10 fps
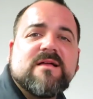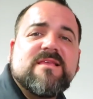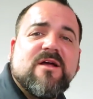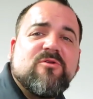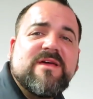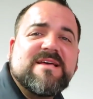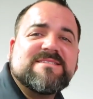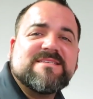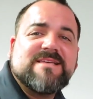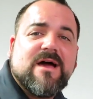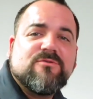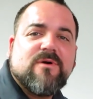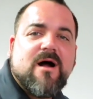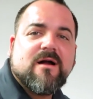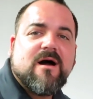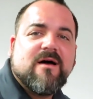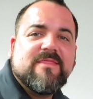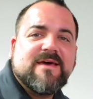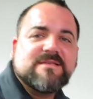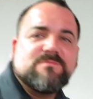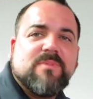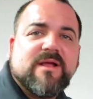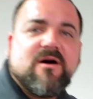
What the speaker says: Not only does the sound rock on this, but